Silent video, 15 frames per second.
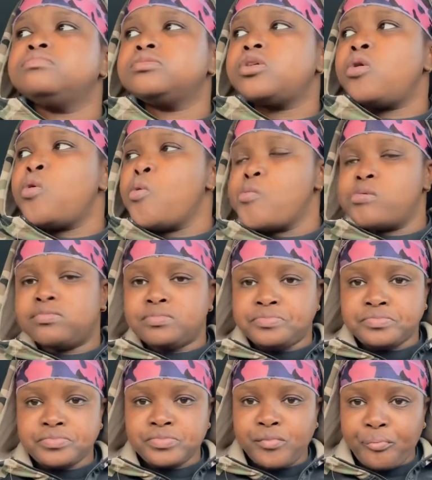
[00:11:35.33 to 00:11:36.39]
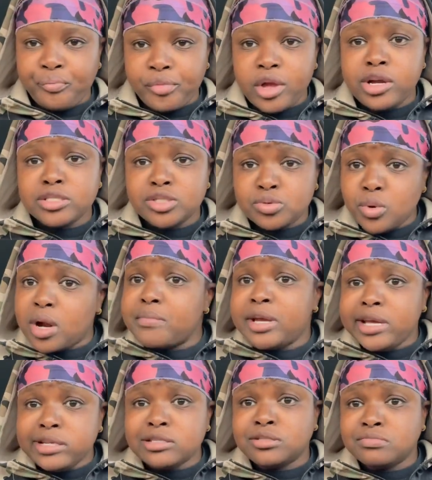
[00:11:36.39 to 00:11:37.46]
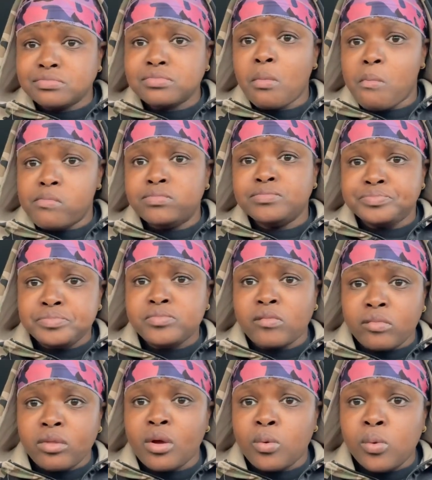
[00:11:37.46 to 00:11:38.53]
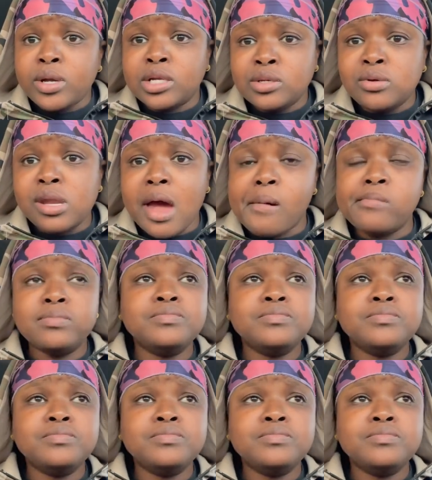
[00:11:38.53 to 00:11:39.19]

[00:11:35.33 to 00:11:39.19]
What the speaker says: Cool. Square bitch. We can do that.